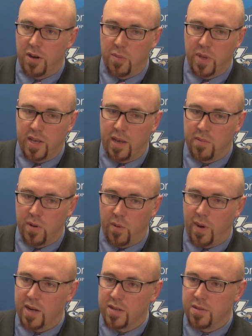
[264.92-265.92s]
being able to
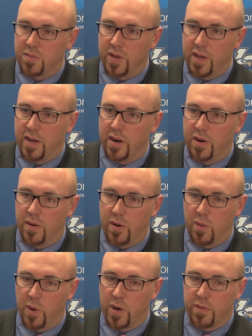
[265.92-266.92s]
watch them play
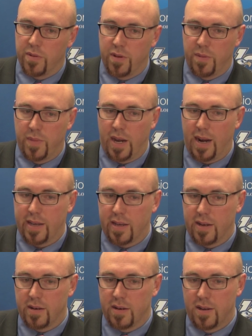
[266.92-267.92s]
or work with them, that I
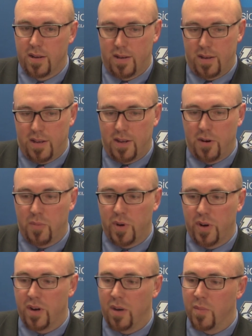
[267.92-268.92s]
can,
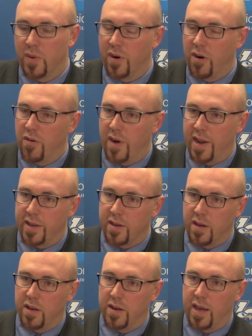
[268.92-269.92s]
put a number or a rank
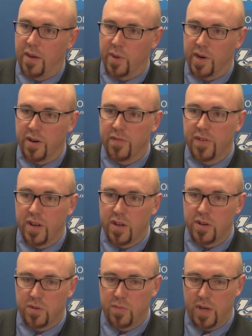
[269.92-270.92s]
on how we're going to finish.